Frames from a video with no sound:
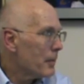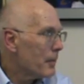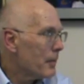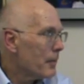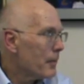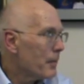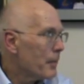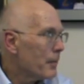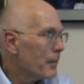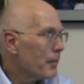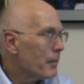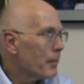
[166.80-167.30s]

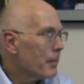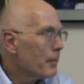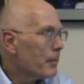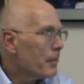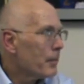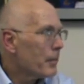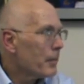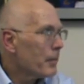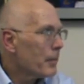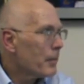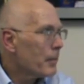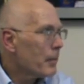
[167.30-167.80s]

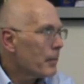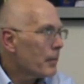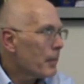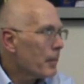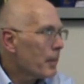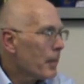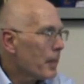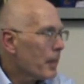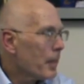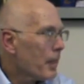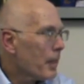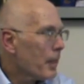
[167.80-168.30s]

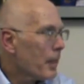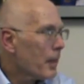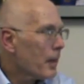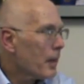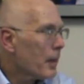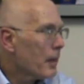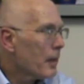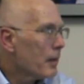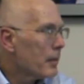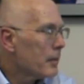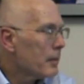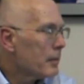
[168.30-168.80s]

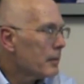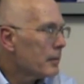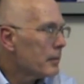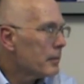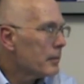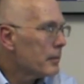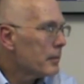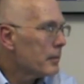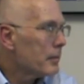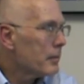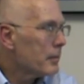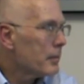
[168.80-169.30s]

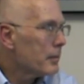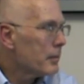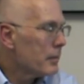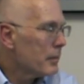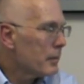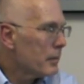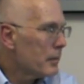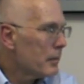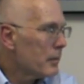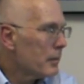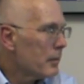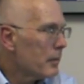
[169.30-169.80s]

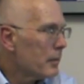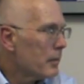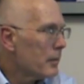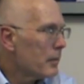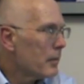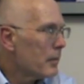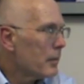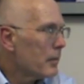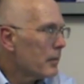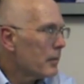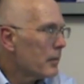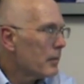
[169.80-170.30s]

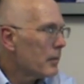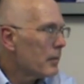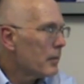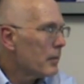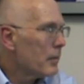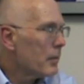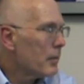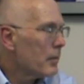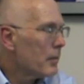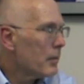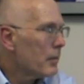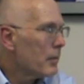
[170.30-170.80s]

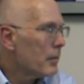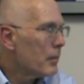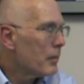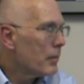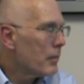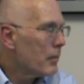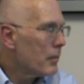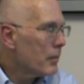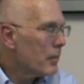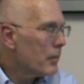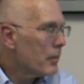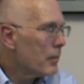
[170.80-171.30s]

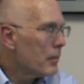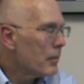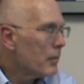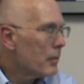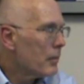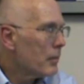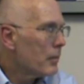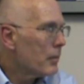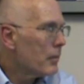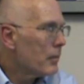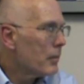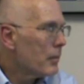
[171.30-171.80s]

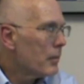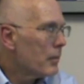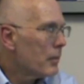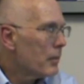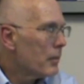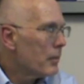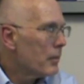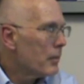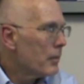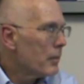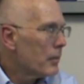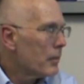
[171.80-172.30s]

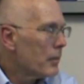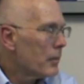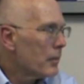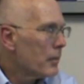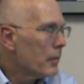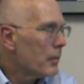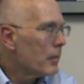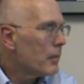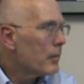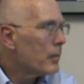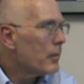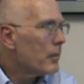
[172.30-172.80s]

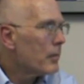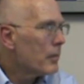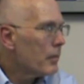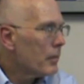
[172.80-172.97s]
(silent)